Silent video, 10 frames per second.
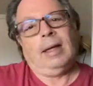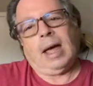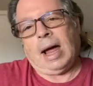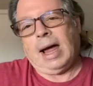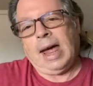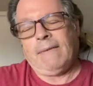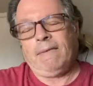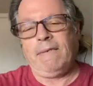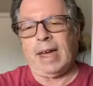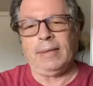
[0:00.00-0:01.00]
I
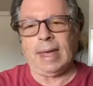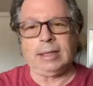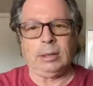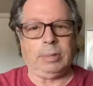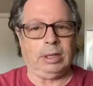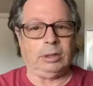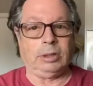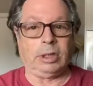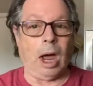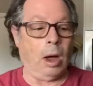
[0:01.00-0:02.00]
haven't found that to be
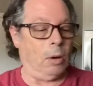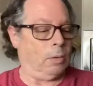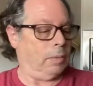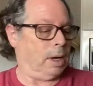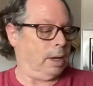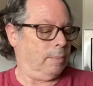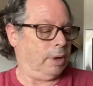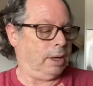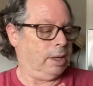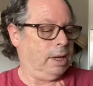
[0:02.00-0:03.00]
so,
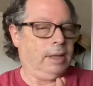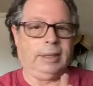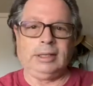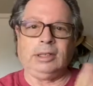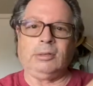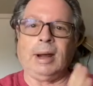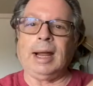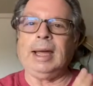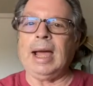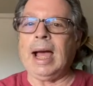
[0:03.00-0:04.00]
but this is what
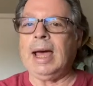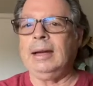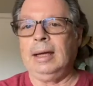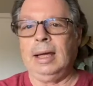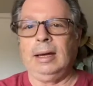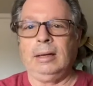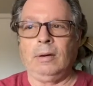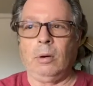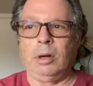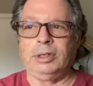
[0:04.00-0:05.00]
I got. And of
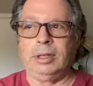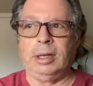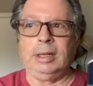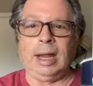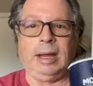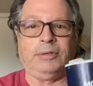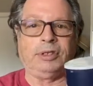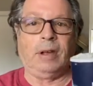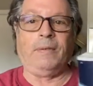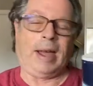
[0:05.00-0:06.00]
course, in the day of
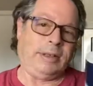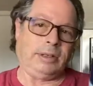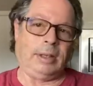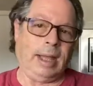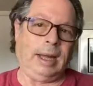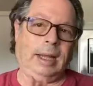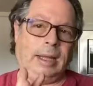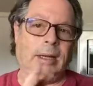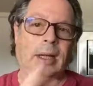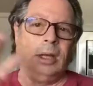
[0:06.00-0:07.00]
self-isolating
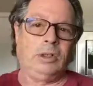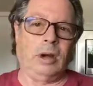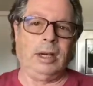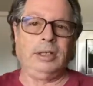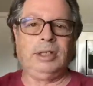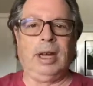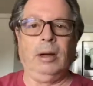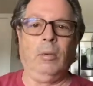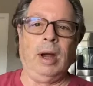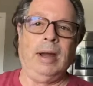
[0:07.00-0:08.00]
and trying to stay
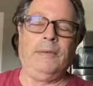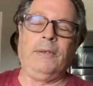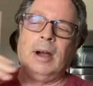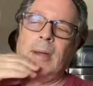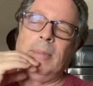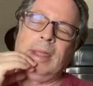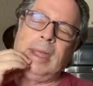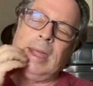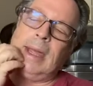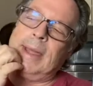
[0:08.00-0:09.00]
away from
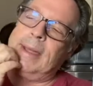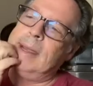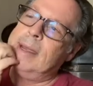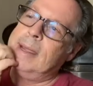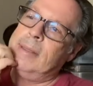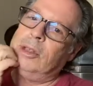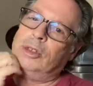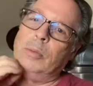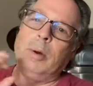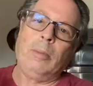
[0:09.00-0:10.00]
the
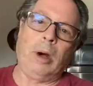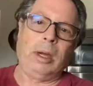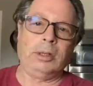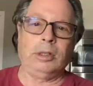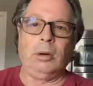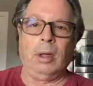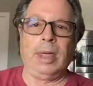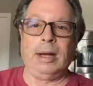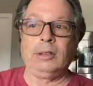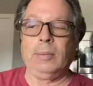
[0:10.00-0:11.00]
supermarkets and all
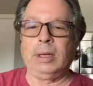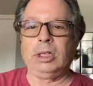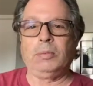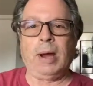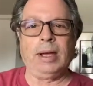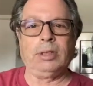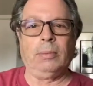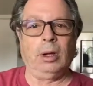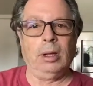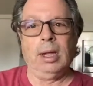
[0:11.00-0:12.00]
that as much as
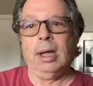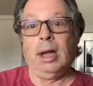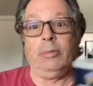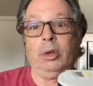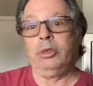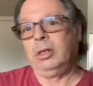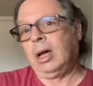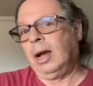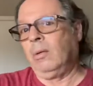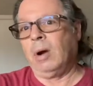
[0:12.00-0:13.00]
possible, I'm using
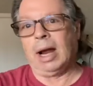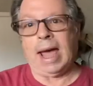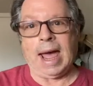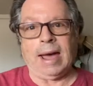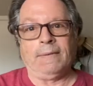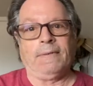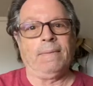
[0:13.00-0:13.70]
kind of what I have.